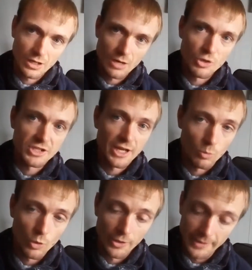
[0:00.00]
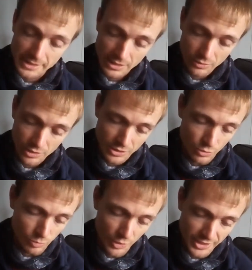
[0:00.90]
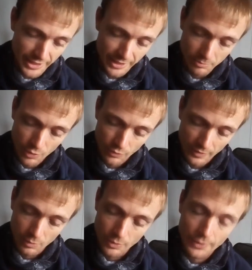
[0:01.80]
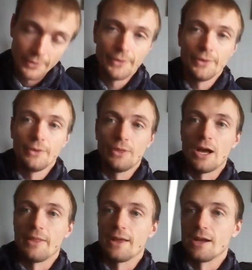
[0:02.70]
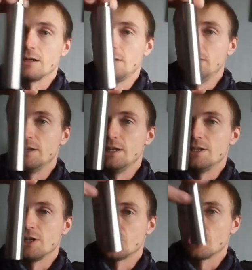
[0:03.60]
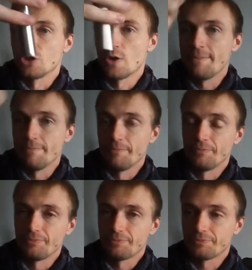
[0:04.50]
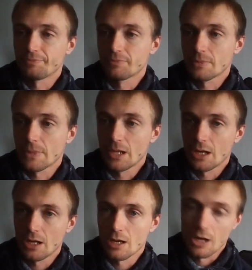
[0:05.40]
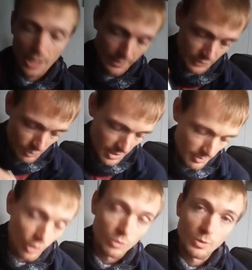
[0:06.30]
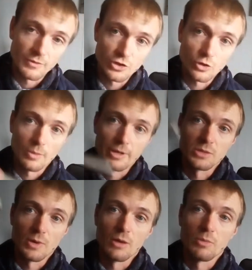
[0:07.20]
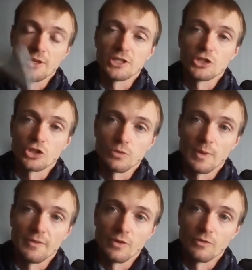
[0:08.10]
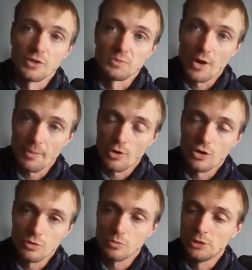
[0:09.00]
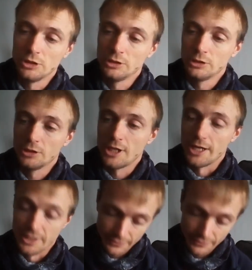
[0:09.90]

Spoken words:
I'm only taking one of these out because there's no point taking them both out. That there is her sun cream. I have a spray bottle with sun cream in as well, but this is just the refill for the spray bottle. It's